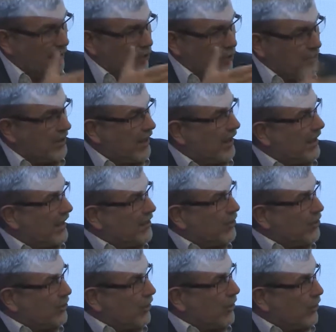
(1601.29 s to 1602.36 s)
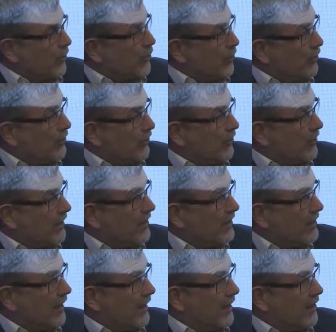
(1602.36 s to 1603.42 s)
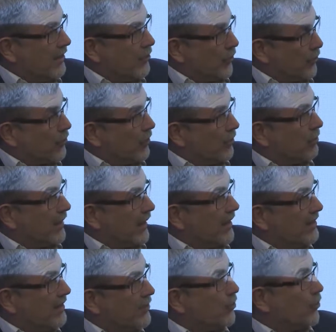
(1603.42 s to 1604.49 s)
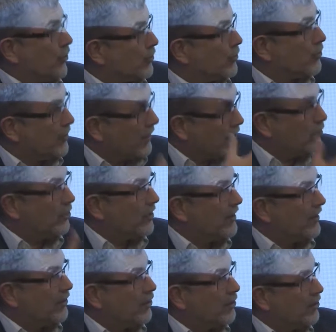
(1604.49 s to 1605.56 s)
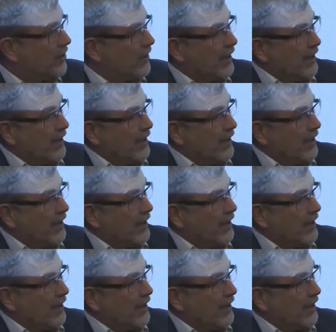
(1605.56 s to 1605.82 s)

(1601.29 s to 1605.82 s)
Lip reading: which highlighted a lot of, let's say, non-compliance issues, also security issues.